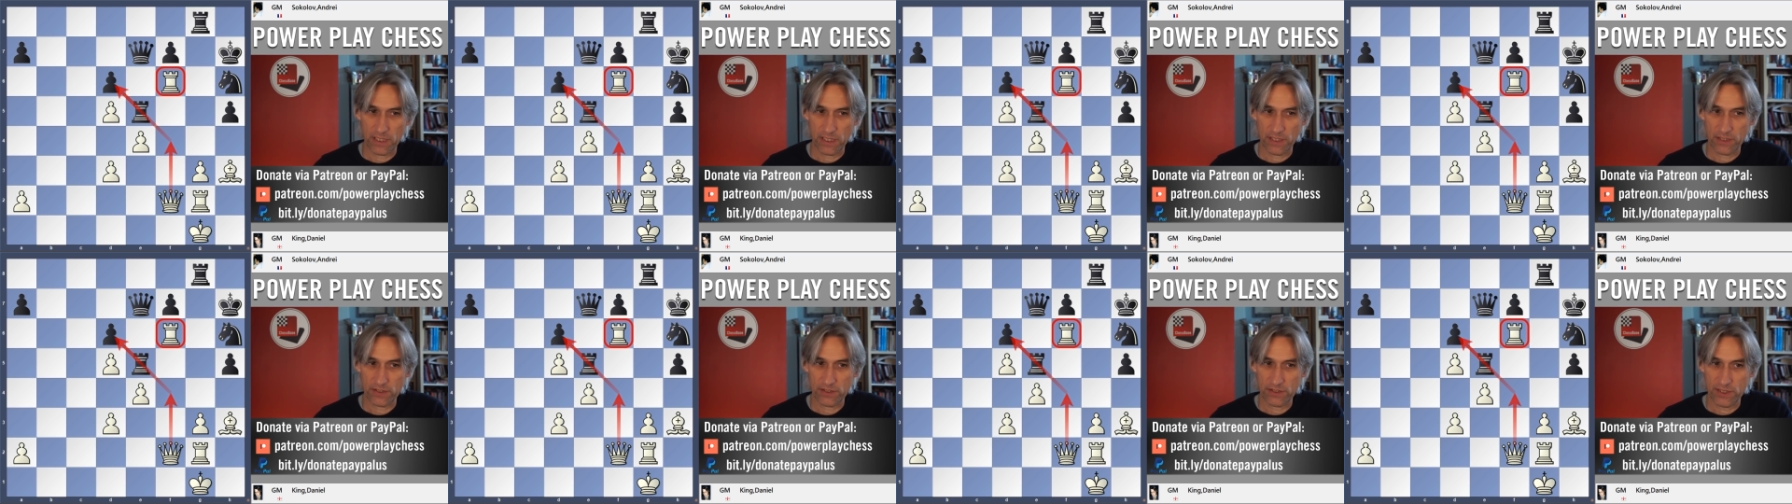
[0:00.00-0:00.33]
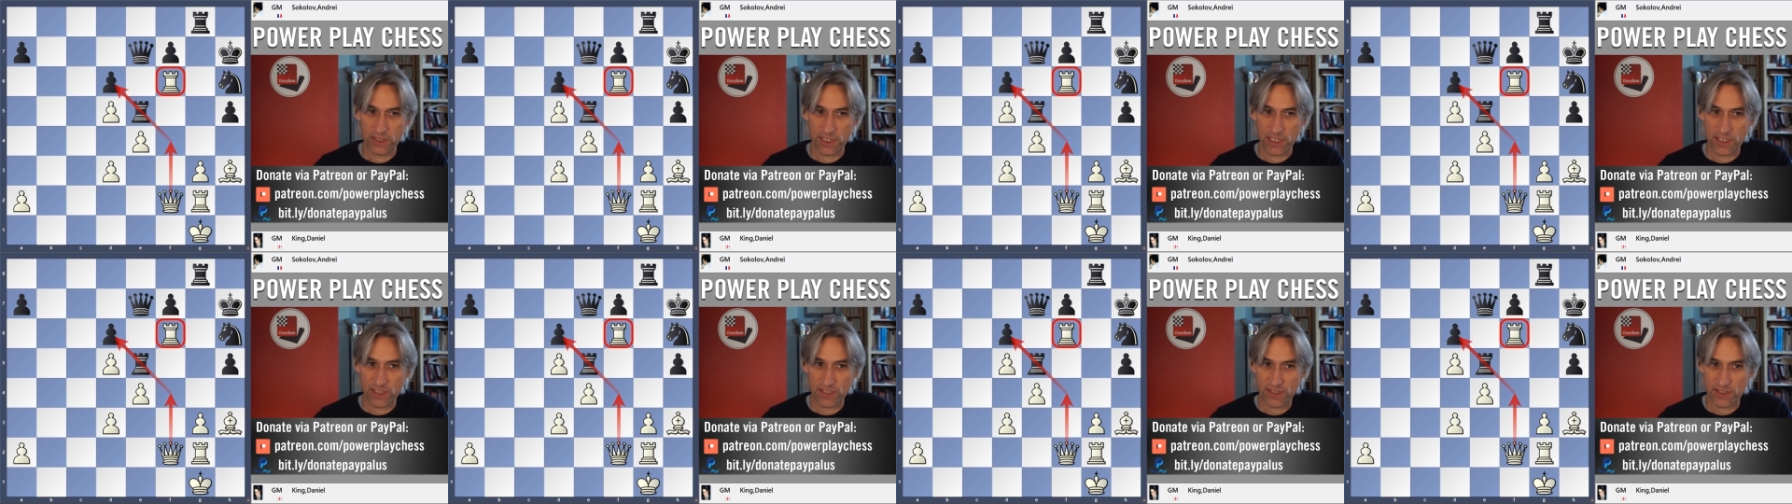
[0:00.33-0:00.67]
at
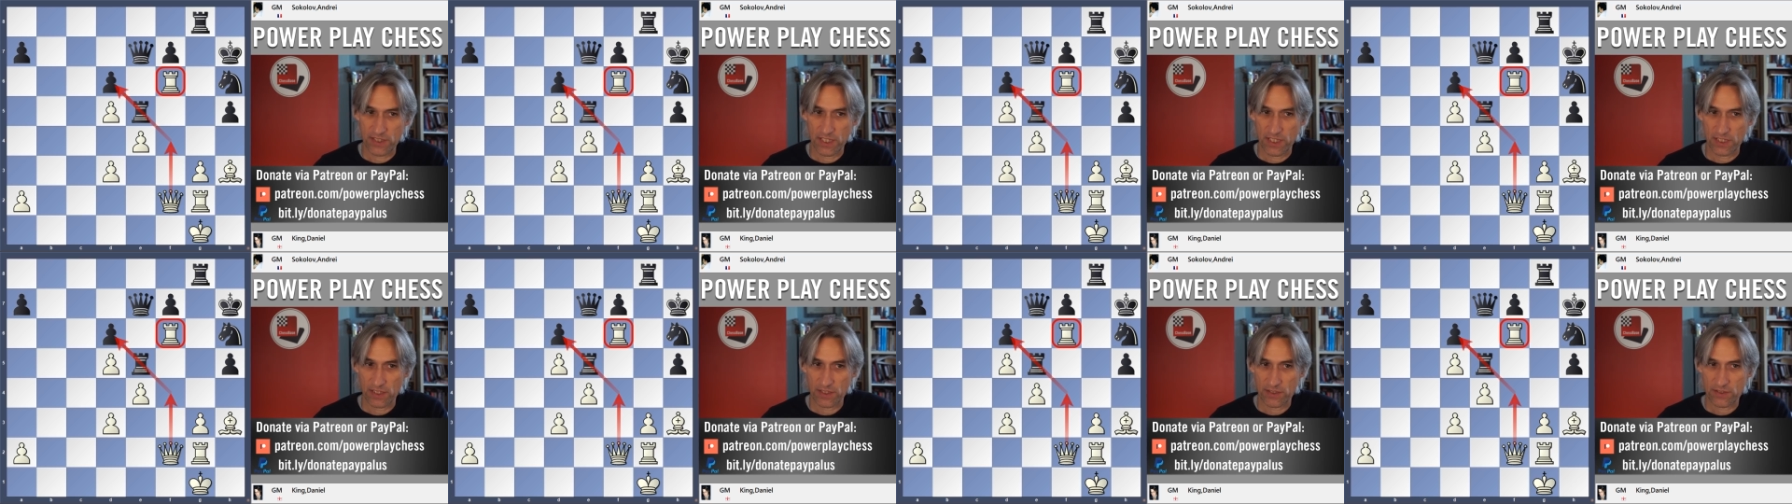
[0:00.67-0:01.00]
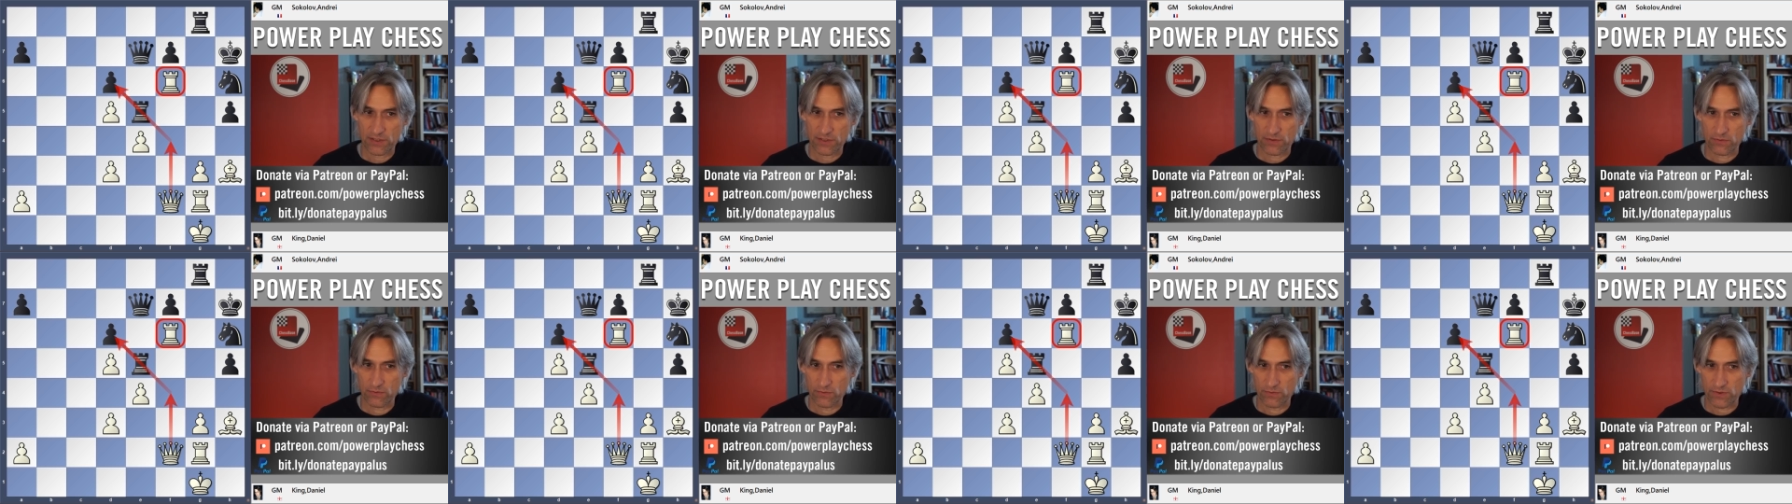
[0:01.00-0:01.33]

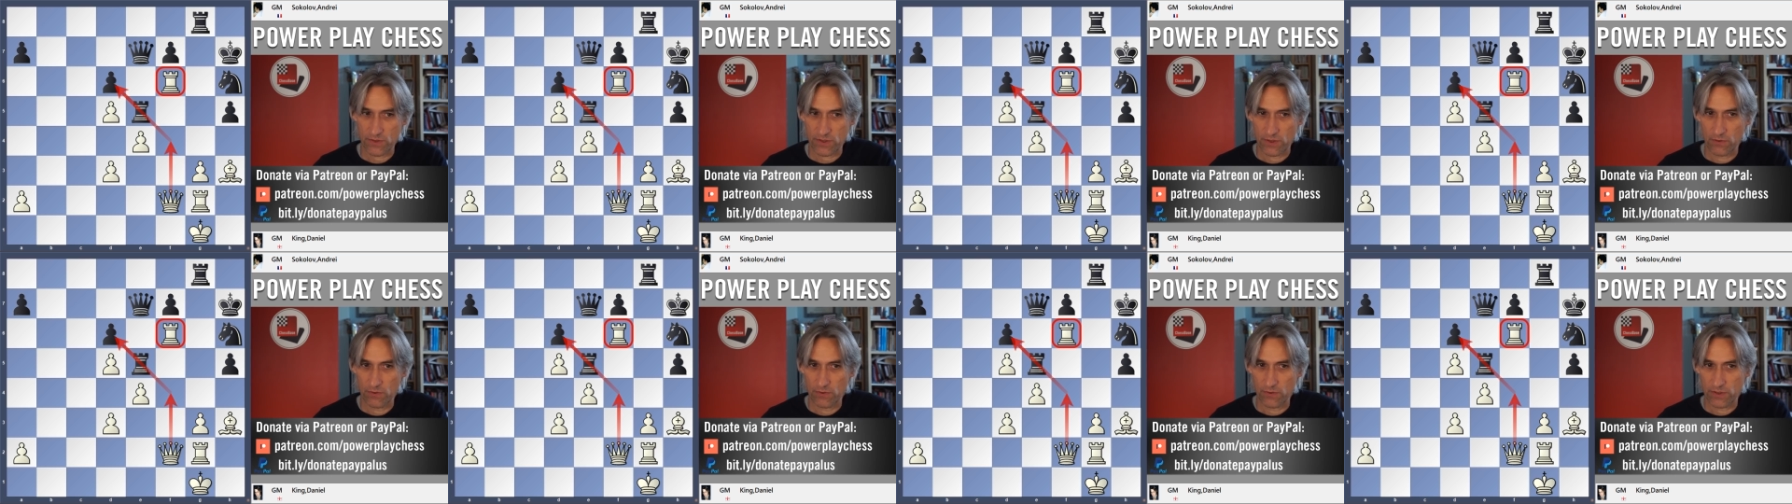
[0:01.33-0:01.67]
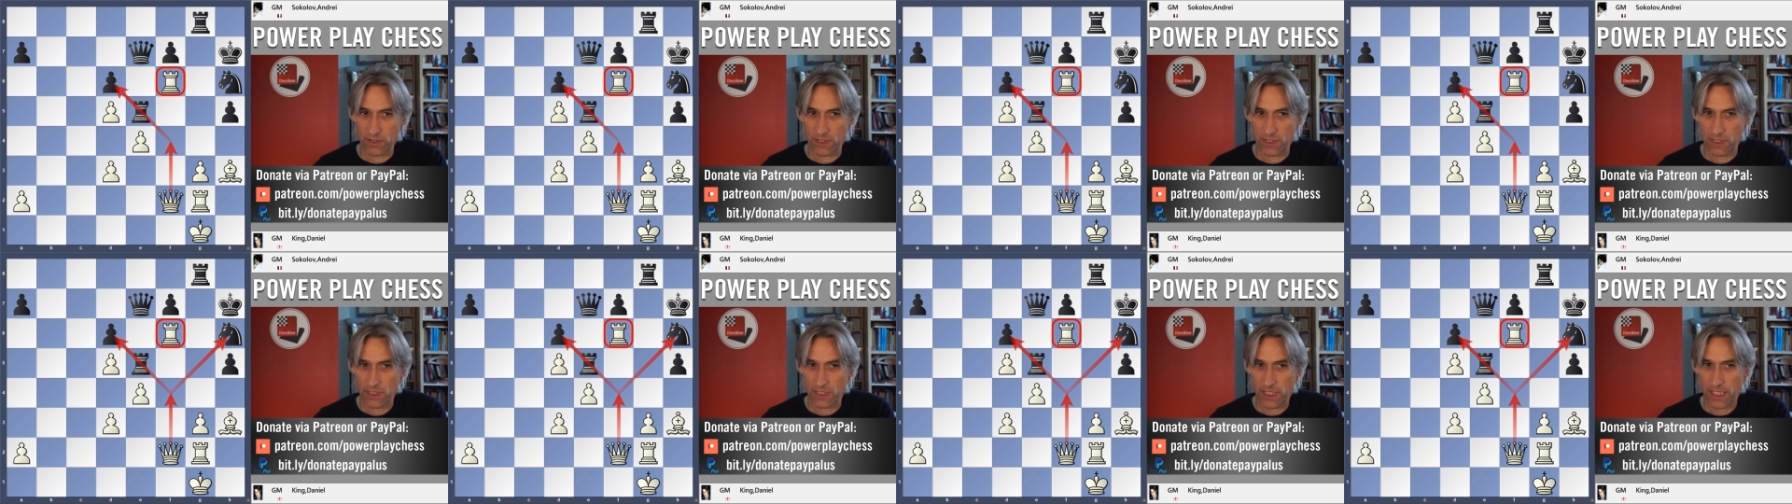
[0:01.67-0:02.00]
d6 and also
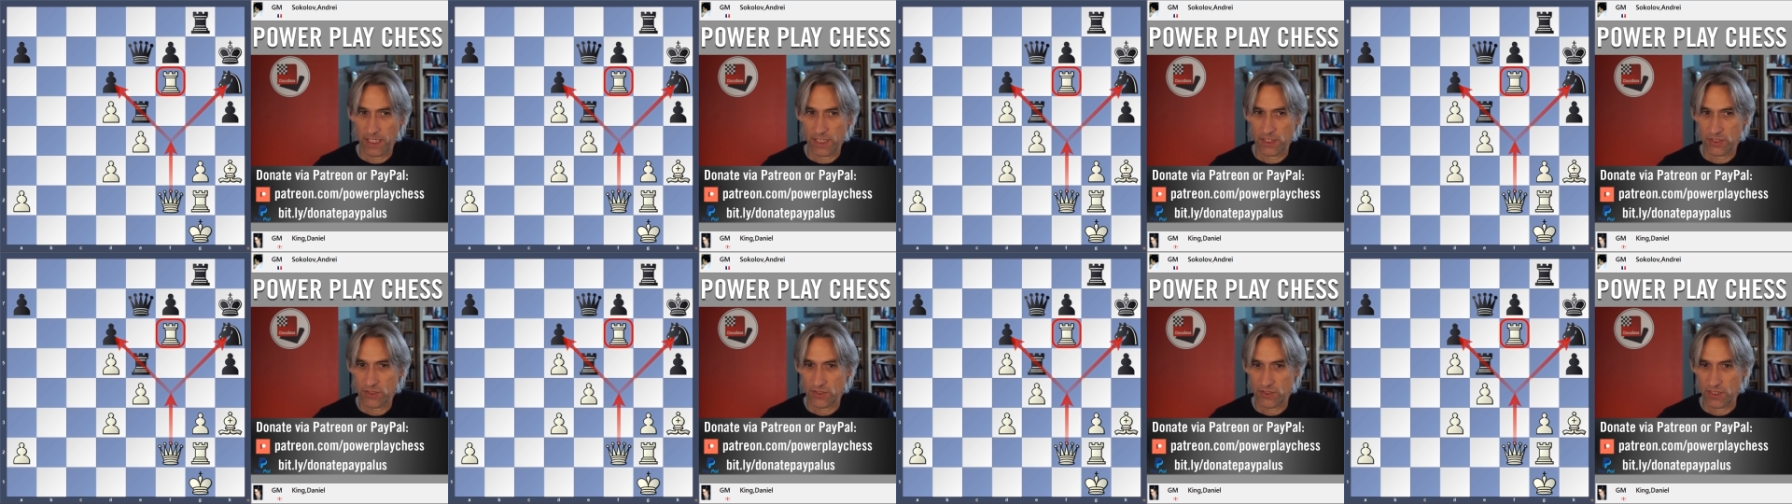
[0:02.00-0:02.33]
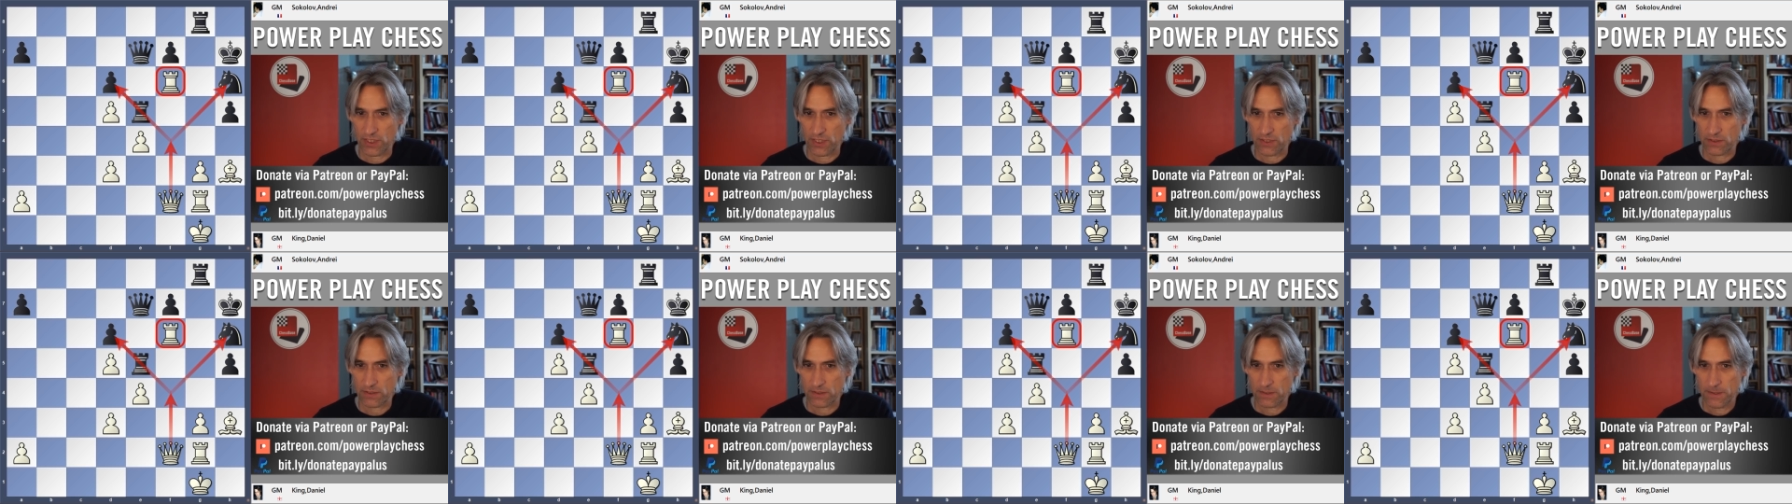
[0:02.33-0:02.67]
looking at
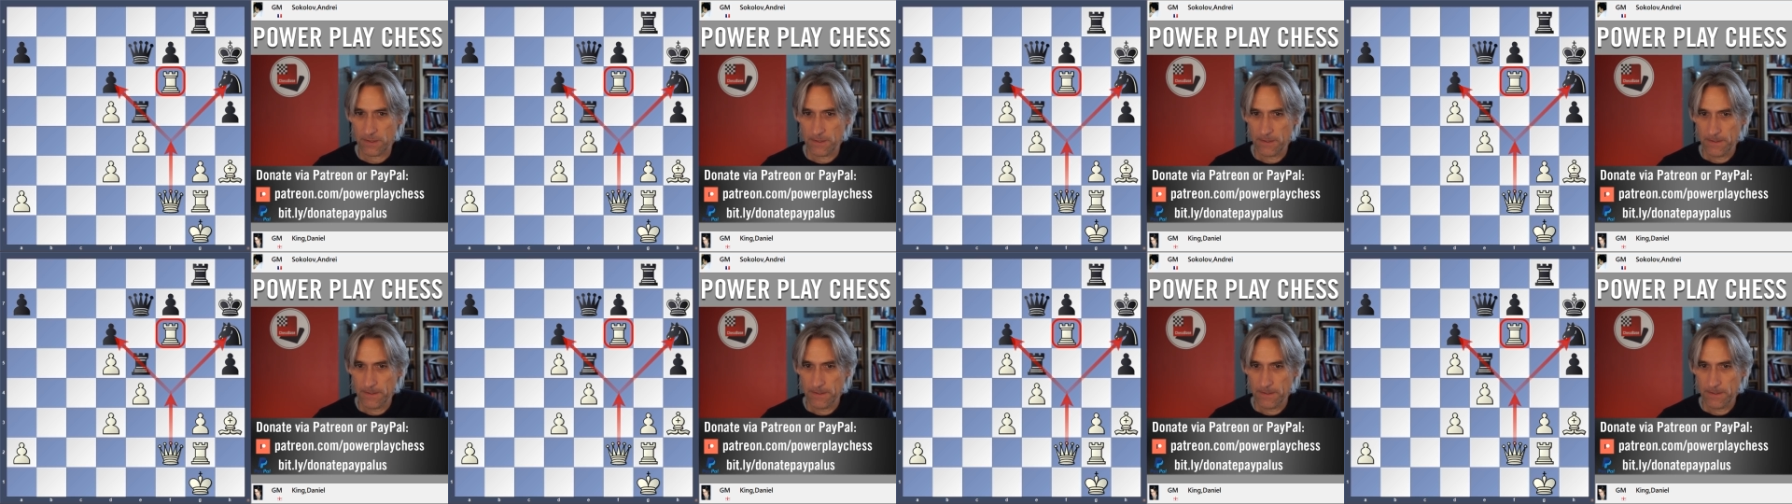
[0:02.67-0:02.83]
h6.